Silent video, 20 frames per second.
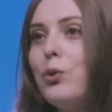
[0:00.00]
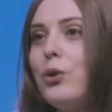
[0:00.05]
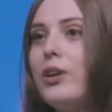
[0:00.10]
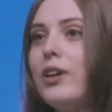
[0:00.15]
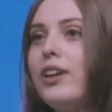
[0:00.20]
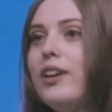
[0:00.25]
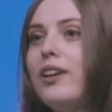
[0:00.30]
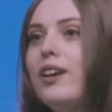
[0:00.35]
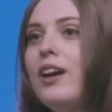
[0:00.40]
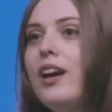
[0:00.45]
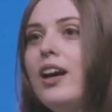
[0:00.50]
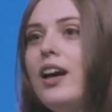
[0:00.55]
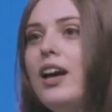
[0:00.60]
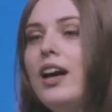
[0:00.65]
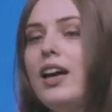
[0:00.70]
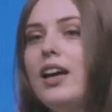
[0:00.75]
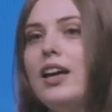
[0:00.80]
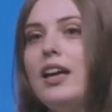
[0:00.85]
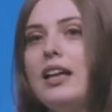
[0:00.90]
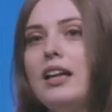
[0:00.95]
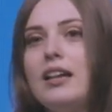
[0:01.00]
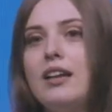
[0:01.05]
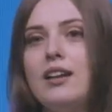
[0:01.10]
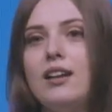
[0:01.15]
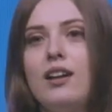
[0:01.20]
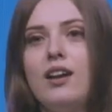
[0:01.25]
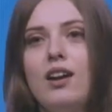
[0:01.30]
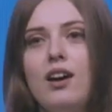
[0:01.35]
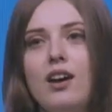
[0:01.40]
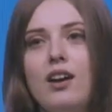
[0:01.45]
work
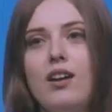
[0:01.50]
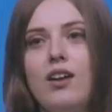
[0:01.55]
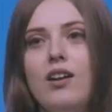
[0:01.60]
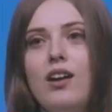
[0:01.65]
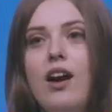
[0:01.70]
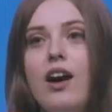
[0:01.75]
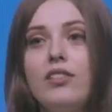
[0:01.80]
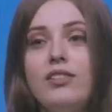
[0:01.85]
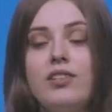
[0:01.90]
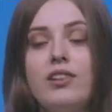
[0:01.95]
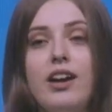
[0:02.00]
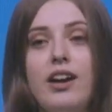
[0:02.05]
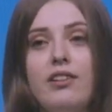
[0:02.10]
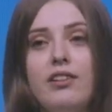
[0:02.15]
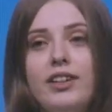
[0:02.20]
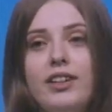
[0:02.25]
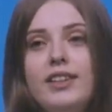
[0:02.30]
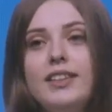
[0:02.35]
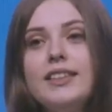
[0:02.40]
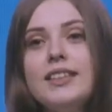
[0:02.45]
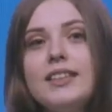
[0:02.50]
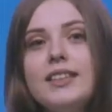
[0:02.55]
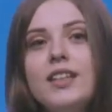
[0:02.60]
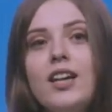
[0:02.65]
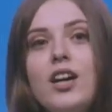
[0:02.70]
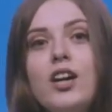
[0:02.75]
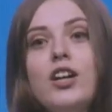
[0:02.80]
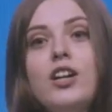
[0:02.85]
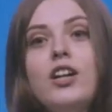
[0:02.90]
in other areas,